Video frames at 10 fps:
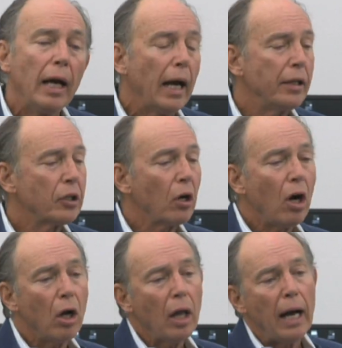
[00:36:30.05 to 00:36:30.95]
and you're
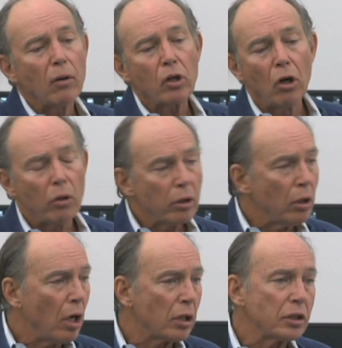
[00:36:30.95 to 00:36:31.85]
all out going
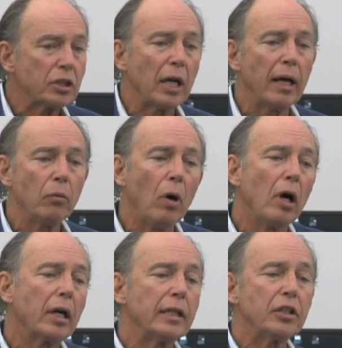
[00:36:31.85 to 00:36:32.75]
along the
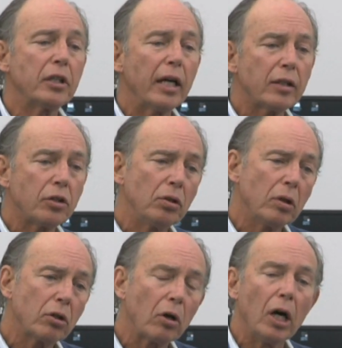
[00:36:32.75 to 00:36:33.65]
sidewalk, and you get to
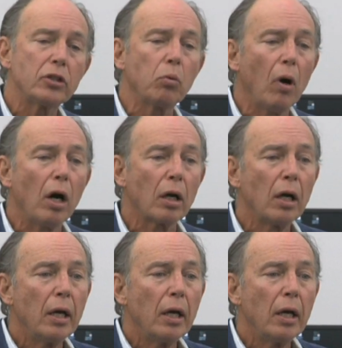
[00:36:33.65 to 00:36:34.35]
a crosswalk,